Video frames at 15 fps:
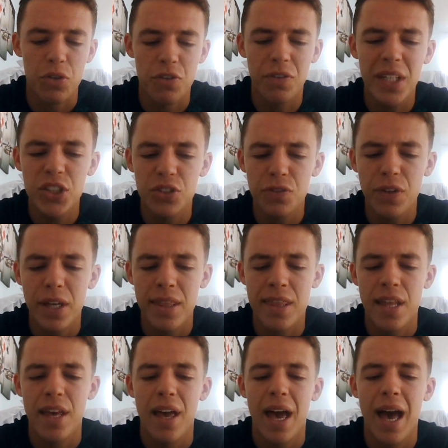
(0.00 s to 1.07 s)
Finished 5th
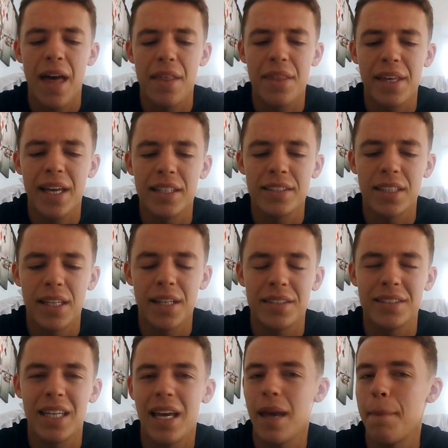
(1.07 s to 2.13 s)
at the end of the
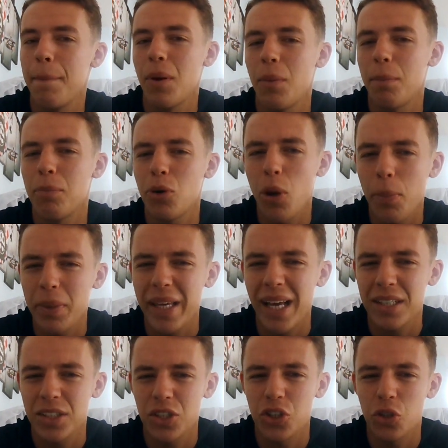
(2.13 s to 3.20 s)
day, but probably
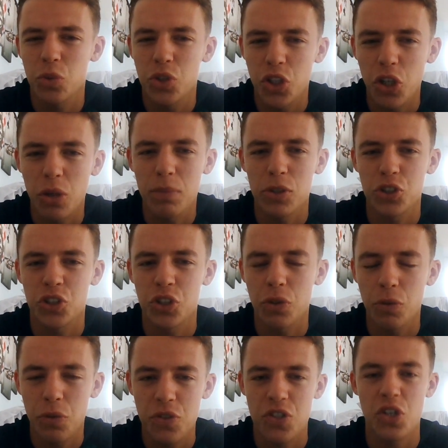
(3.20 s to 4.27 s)
had to do too much
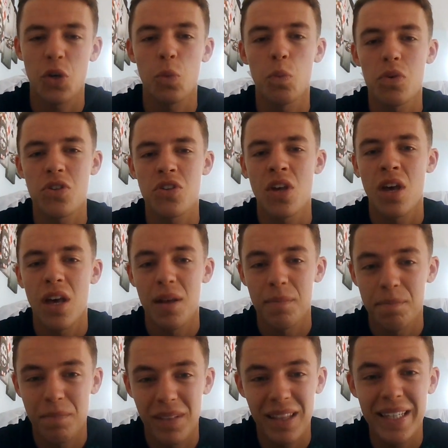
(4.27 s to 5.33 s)
too soon. Was
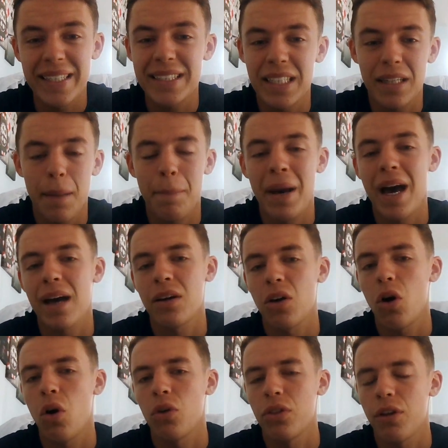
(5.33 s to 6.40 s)
leading the pack
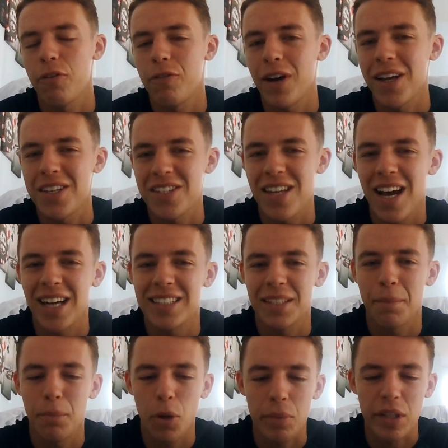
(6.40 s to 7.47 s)
on the far side
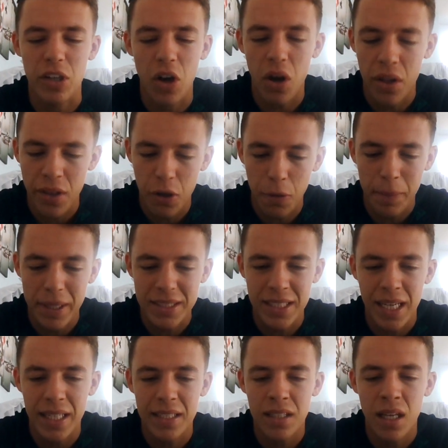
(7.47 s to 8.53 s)
and probably got a little bit
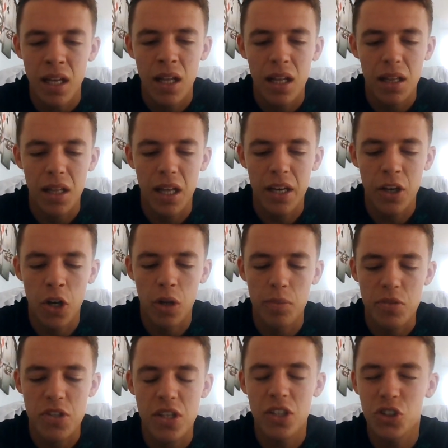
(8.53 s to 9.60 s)
tired late home.
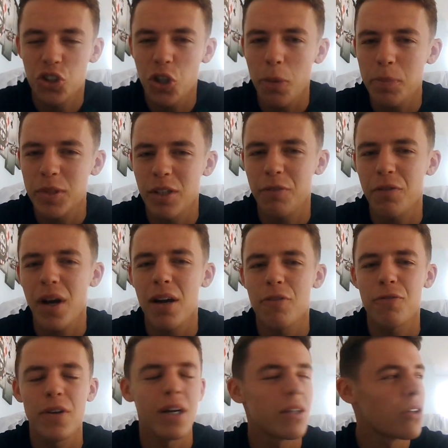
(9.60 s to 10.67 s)
So the drop to 5
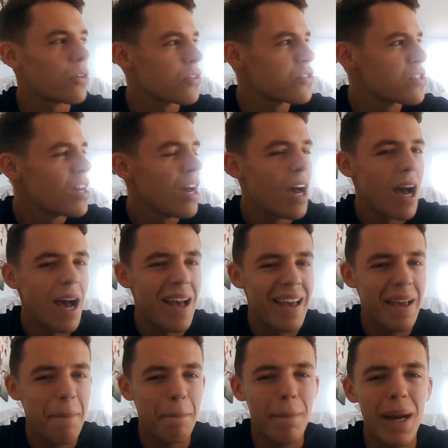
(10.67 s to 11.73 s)
furlongs,
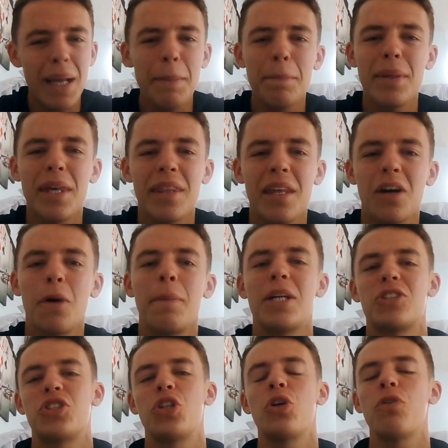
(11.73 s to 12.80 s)
it might be a little
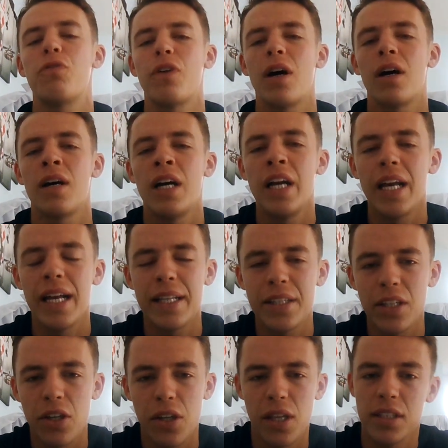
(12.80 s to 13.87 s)
bit too far in
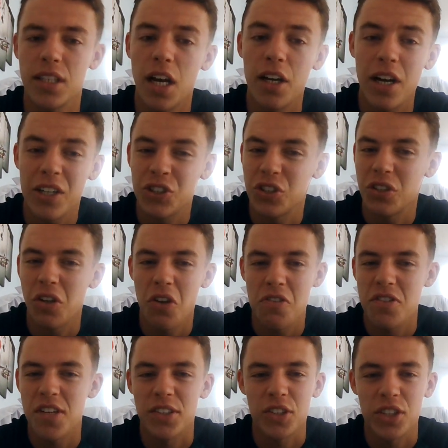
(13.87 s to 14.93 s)
the other direction,
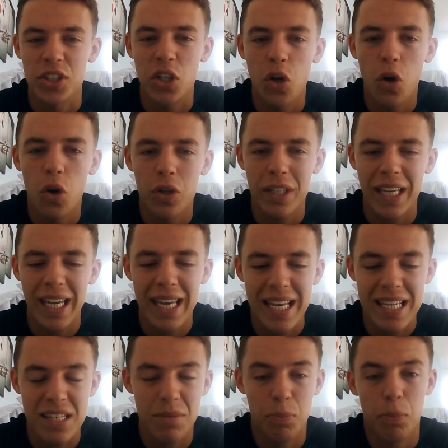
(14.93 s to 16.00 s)
considering York
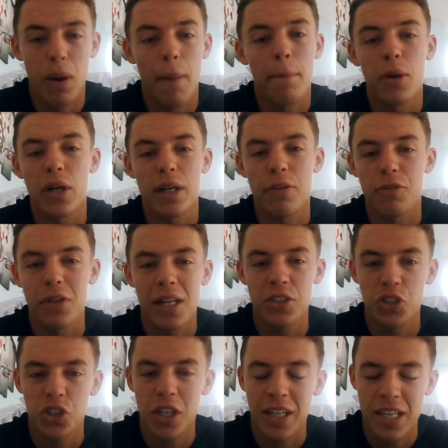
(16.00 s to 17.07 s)
is a pretty flat
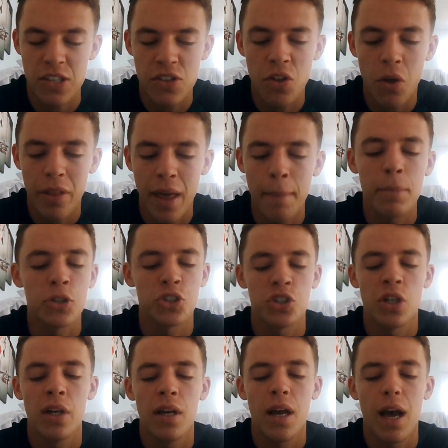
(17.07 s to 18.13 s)
track. It's not that much
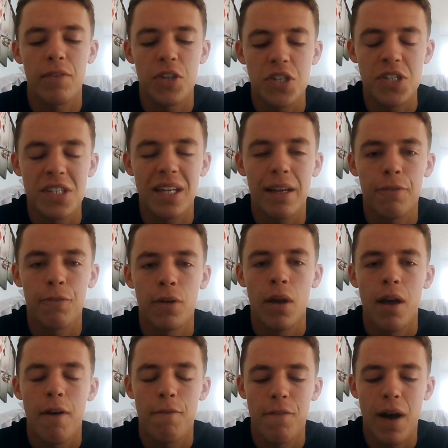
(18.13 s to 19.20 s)
of a stiff
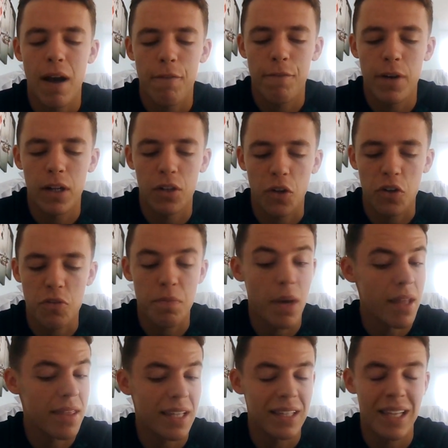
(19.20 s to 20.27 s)
5 furlongs, but I
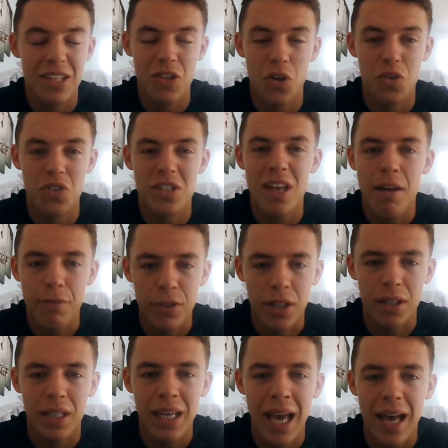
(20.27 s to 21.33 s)
think this horse
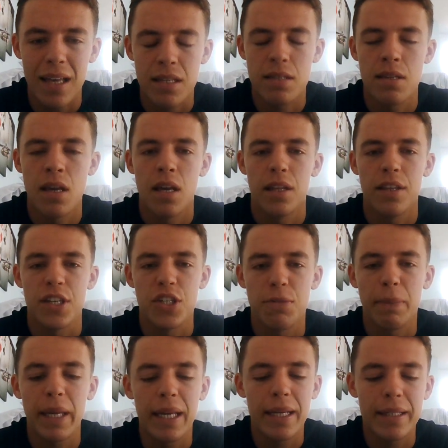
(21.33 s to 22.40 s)
definitely has the
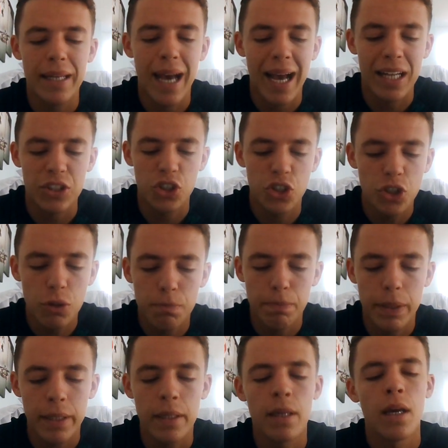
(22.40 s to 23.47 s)
speed and should
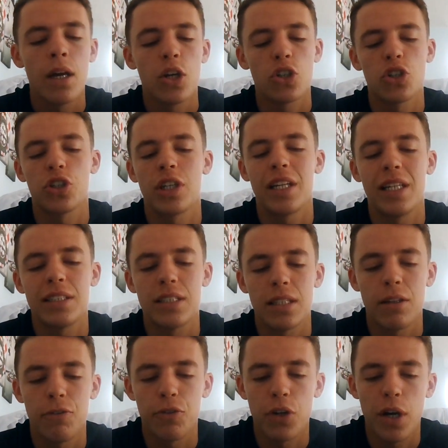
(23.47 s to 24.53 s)
be running into
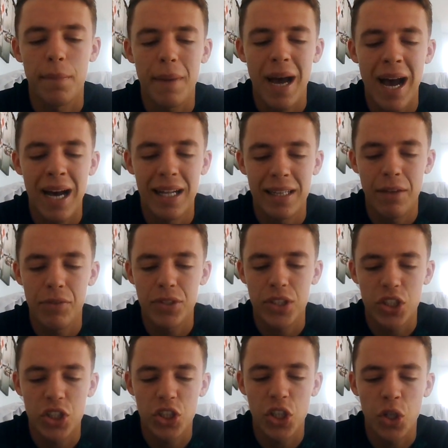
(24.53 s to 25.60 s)
the frame at
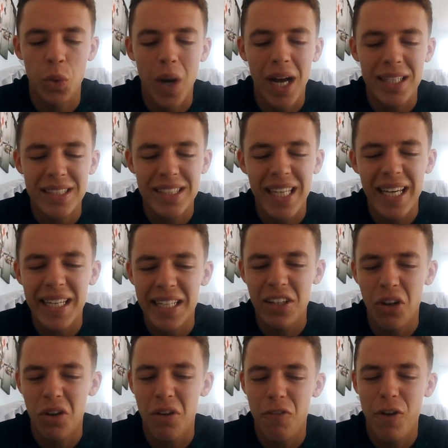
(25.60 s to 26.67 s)
11-2 and taking
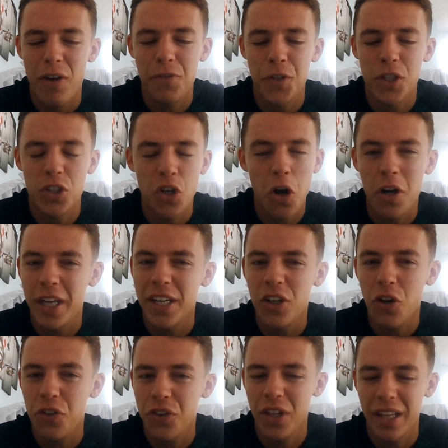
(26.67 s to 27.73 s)
on a favourite, Rocky
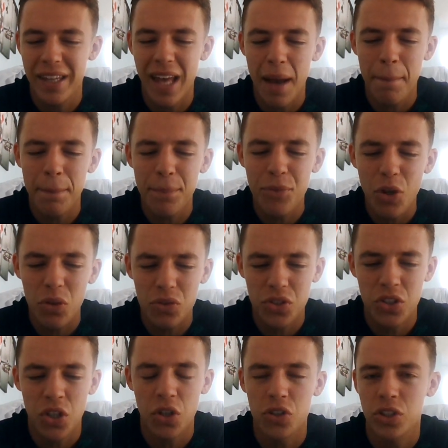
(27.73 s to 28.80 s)
Rodney, that I'm not
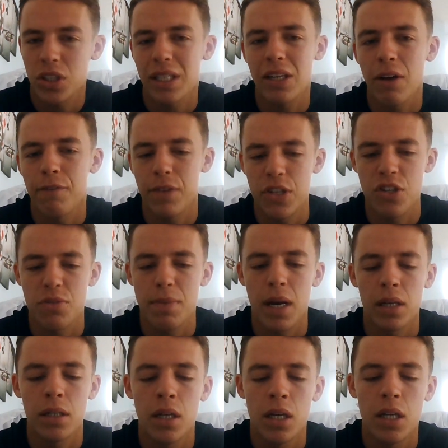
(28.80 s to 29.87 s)
totally convinced
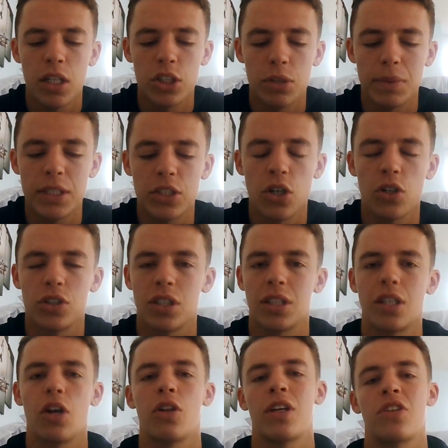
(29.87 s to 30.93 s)
by, to be
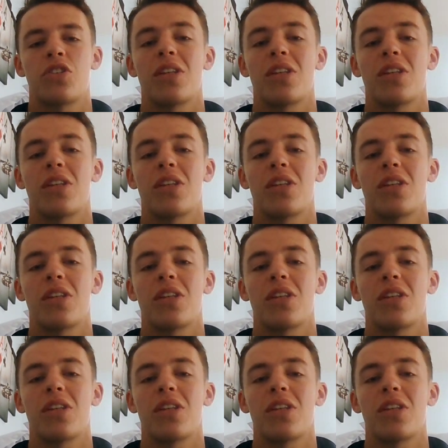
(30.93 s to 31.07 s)
totally honest.